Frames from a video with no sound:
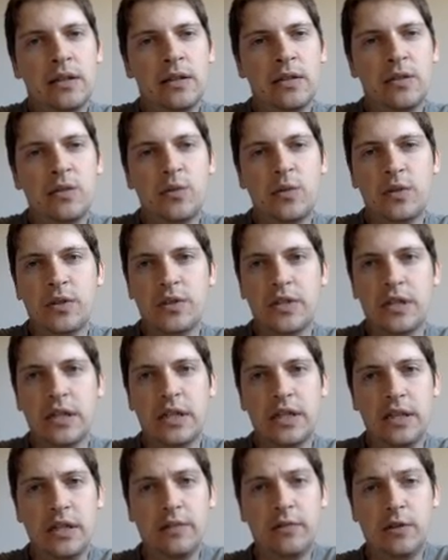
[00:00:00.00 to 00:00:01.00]
to understand
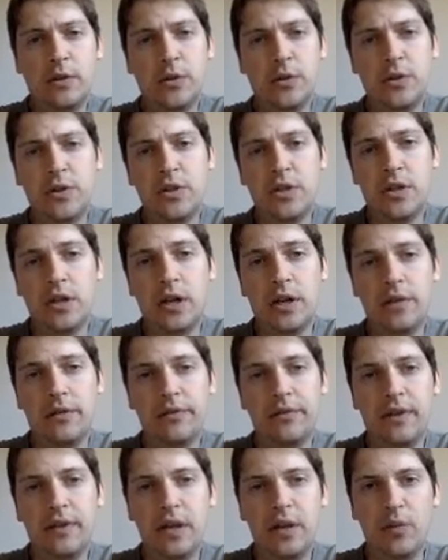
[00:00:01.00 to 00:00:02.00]
the evolution of
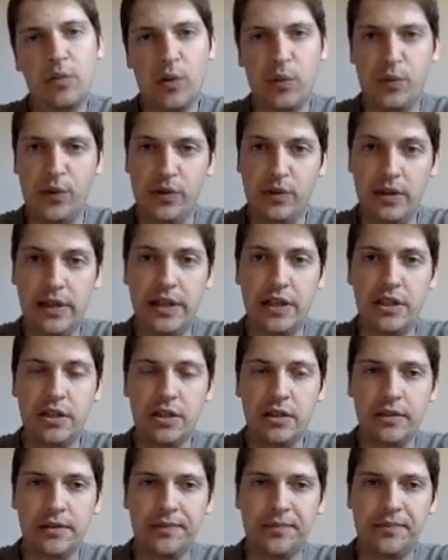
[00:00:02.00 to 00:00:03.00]
a population.
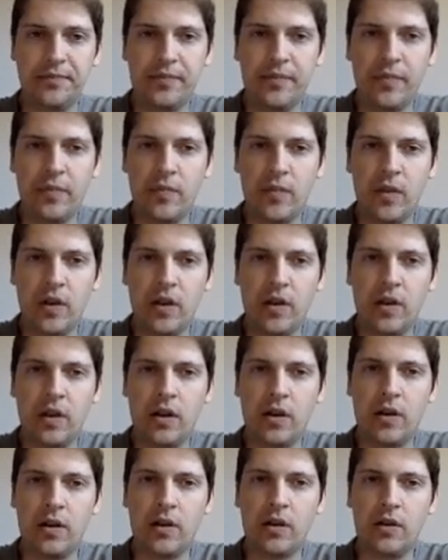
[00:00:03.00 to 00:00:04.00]

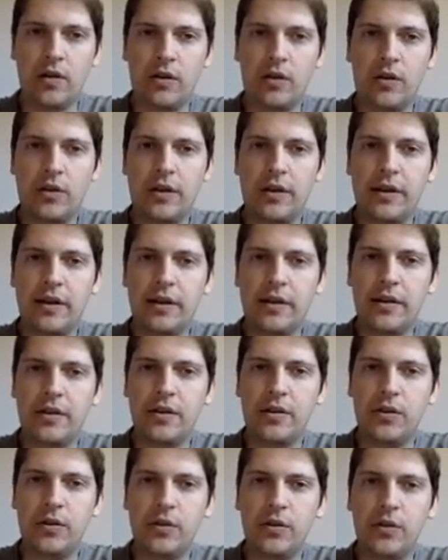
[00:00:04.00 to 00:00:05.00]
According
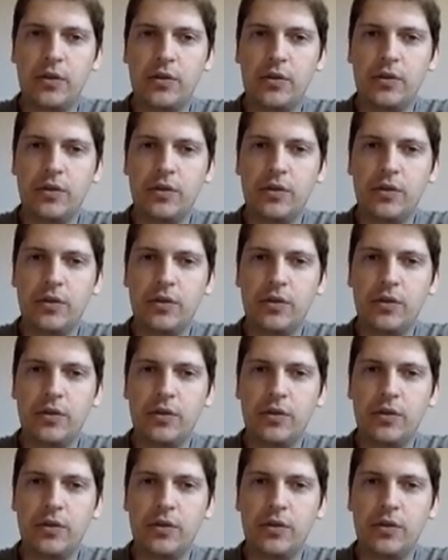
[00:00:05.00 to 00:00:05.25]
to